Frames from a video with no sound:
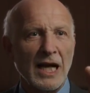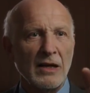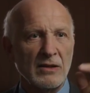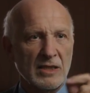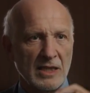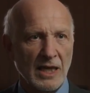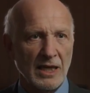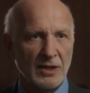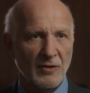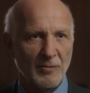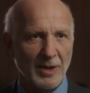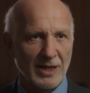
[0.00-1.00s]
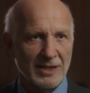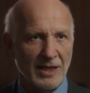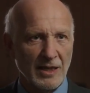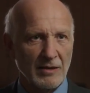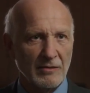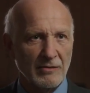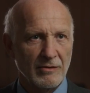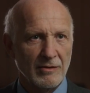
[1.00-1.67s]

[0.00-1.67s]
outside of myself.